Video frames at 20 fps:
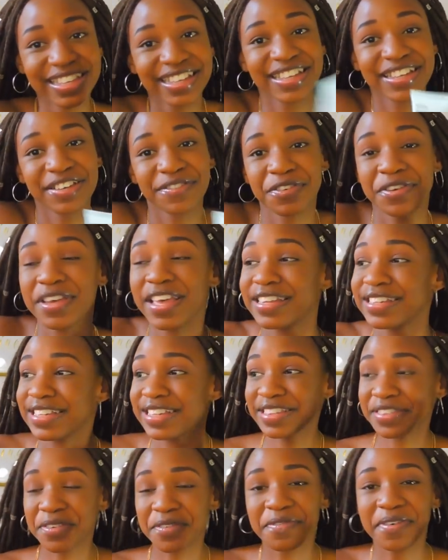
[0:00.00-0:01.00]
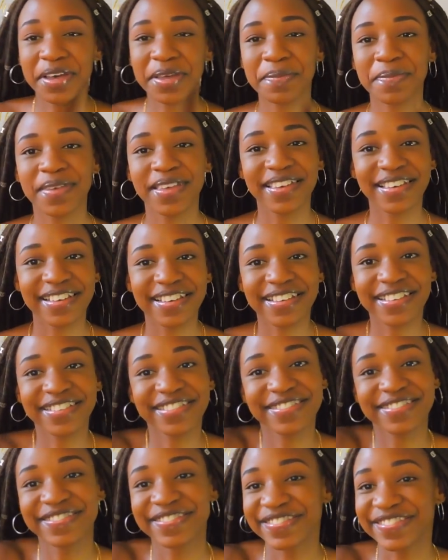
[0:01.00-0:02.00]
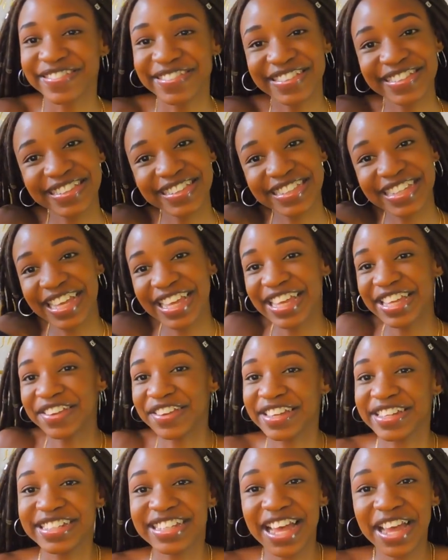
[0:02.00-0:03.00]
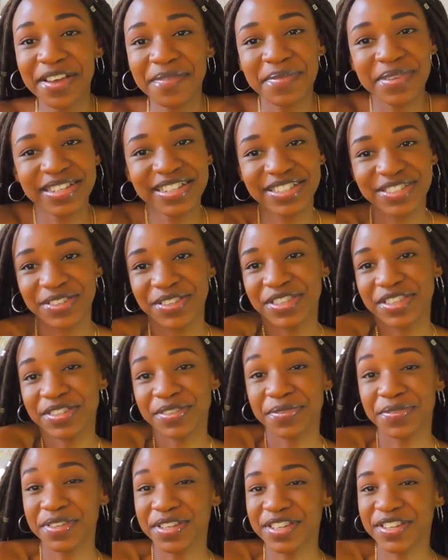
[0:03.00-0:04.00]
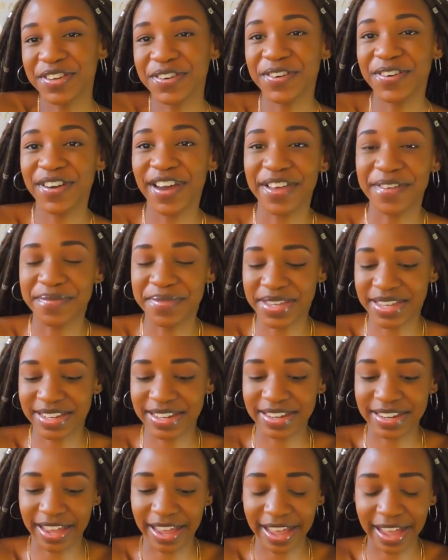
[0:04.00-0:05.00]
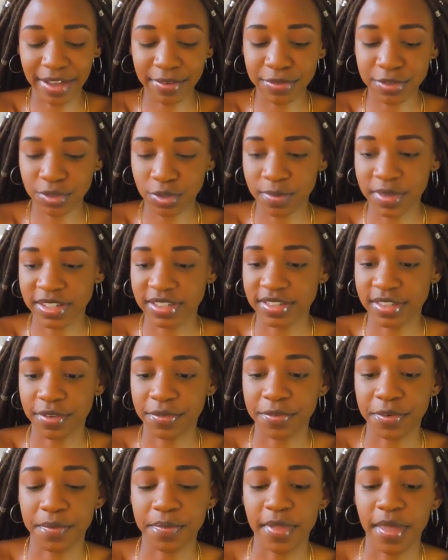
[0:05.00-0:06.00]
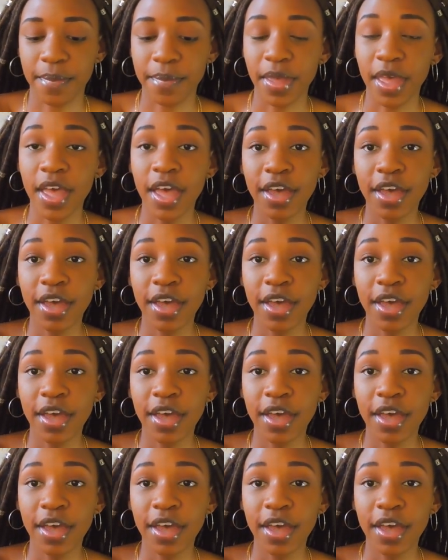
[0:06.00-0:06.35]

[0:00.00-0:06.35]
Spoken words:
if you're getting the vibe here, can tag Miniso this video. I mean, I have so much stuff from them.